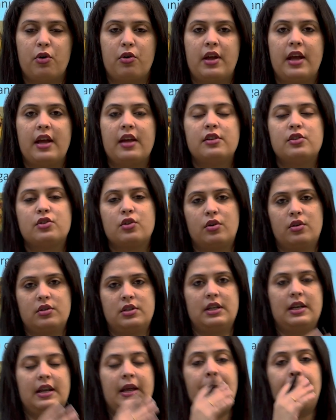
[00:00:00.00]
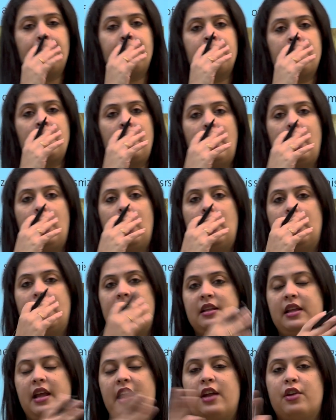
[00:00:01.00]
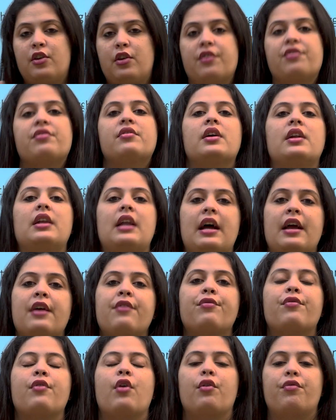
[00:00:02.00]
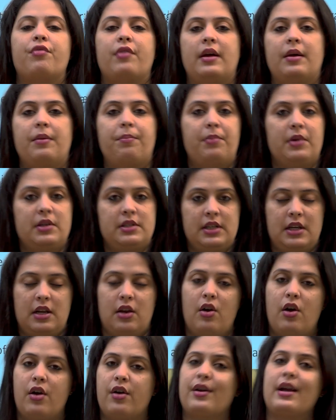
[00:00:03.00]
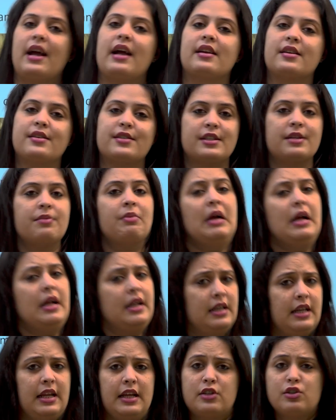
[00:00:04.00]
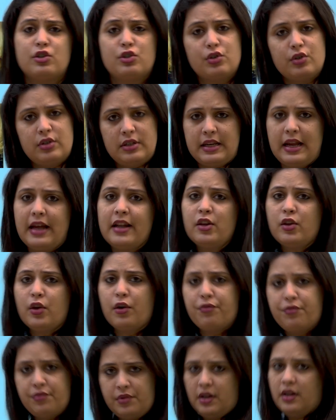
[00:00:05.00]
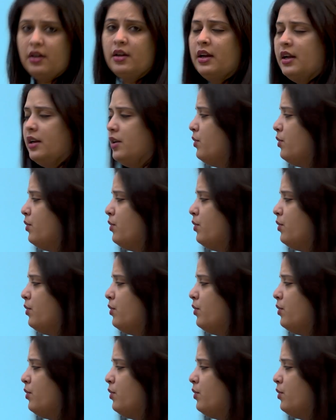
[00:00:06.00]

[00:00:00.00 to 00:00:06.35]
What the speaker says: Okay, totally the end of the life of a particular organism leads to death of the